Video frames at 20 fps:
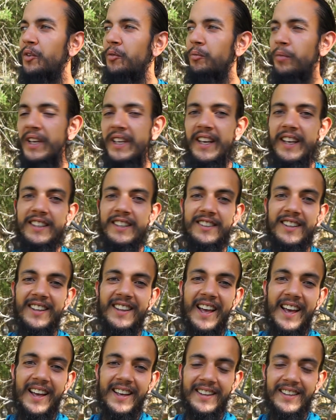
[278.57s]
But yeah, so
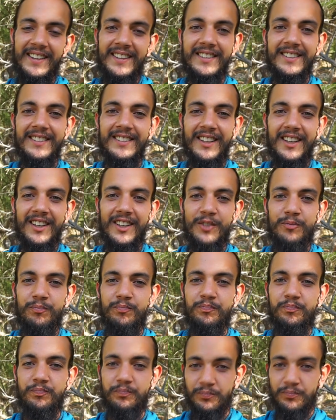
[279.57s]
that is
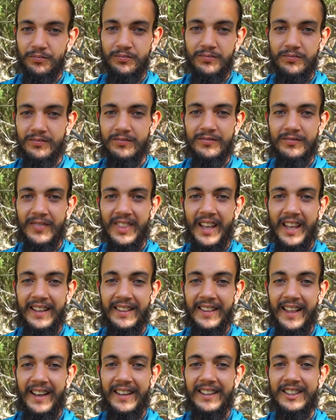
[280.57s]

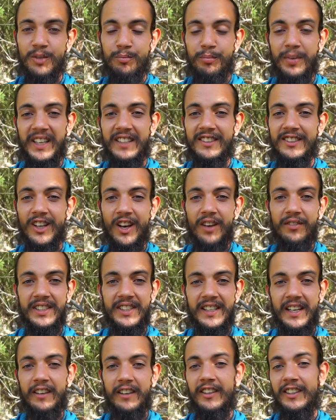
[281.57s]
a big
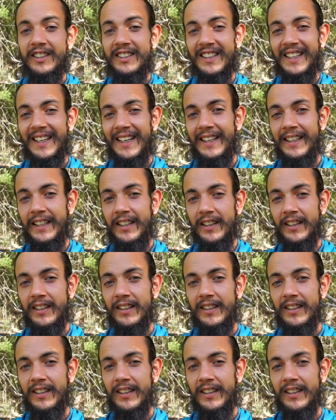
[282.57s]
surface area to clean